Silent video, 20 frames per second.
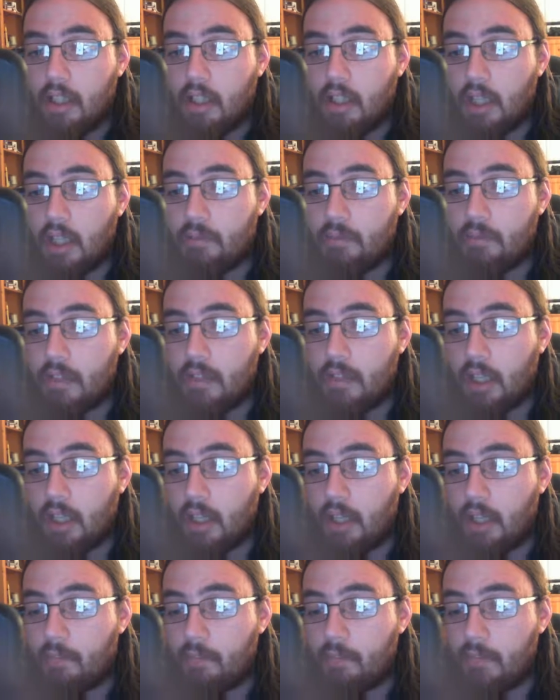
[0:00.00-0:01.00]
I'm
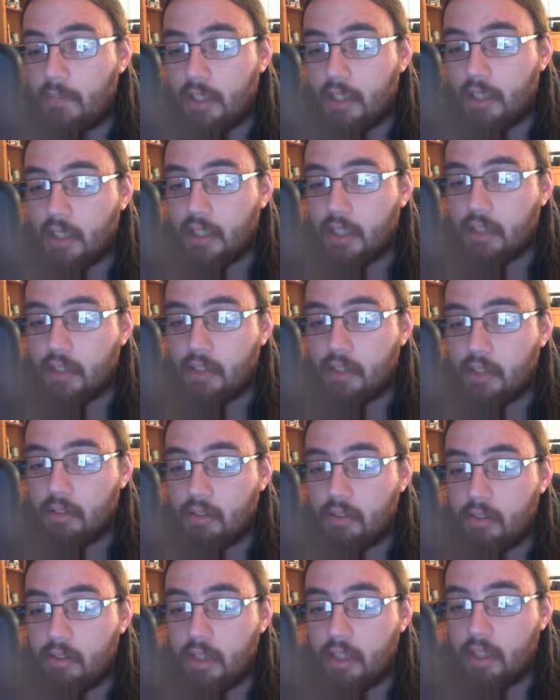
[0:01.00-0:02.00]
not a man.
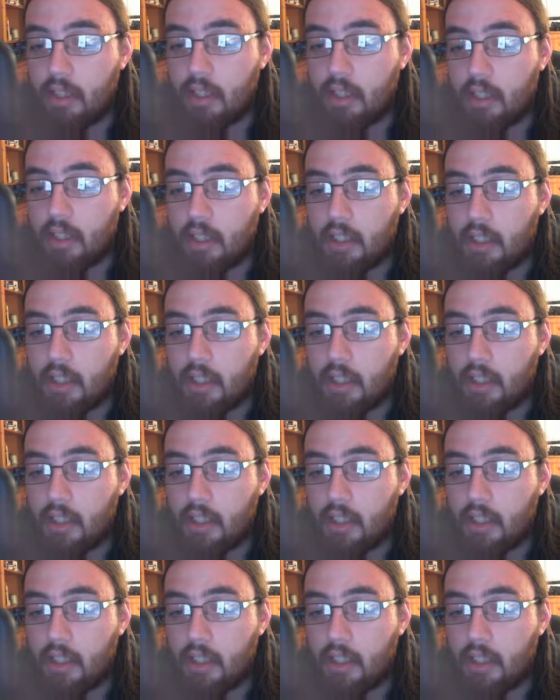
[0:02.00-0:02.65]
Who's gonna